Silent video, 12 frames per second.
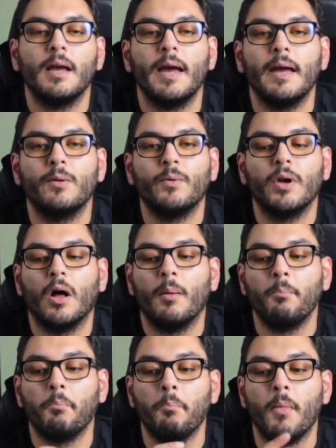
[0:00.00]
And we all
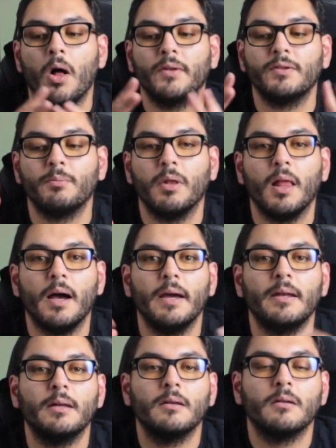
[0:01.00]

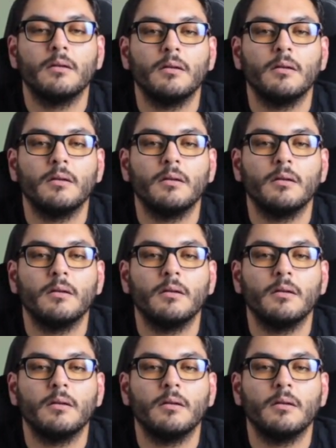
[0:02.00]
multiplied.